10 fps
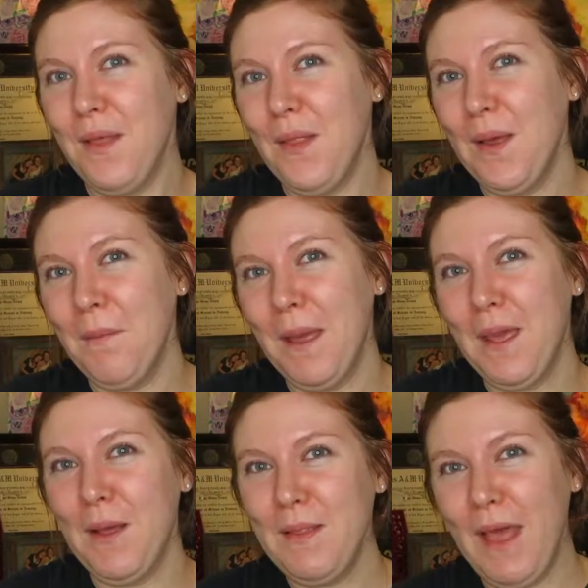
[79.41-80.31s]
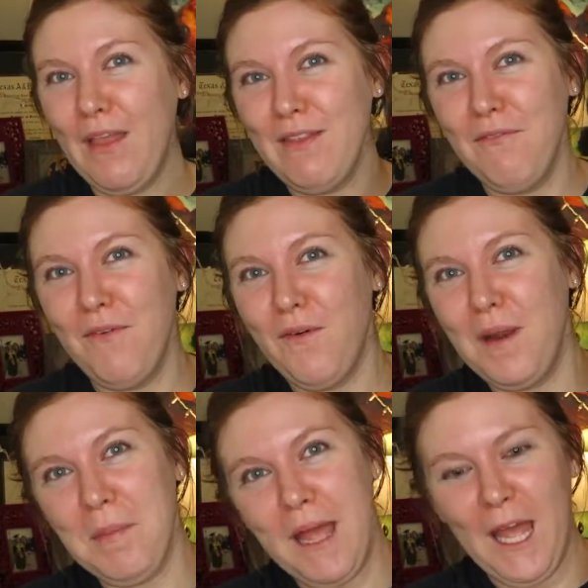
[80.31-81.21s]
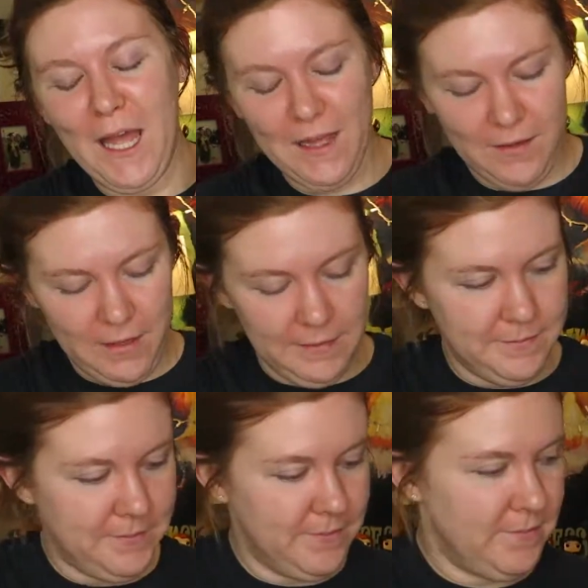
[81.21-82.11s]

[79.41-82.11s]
Look at my cute little Sephora bag. Okay.